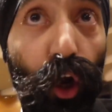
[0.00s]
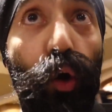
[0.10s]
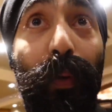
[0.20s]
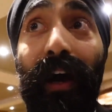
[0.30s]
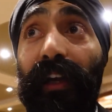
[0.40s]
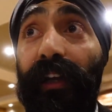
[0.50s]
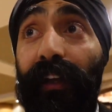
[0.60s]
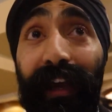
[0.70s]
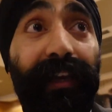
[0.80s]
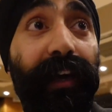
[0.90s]
the
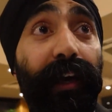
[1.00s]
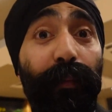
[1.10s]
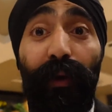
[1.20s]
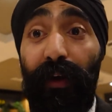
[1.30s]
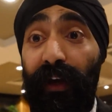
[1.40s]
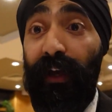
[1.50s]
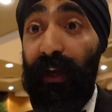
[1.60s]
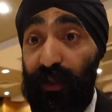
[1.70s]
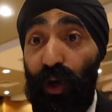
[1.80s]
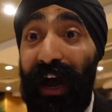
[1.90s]
co-pilot
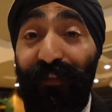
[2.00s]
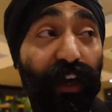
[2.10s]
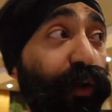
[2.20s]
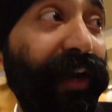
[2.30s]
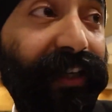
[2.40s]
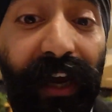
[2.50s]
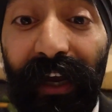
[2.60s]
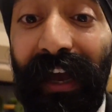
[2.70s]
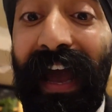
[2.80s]
is not having a great day.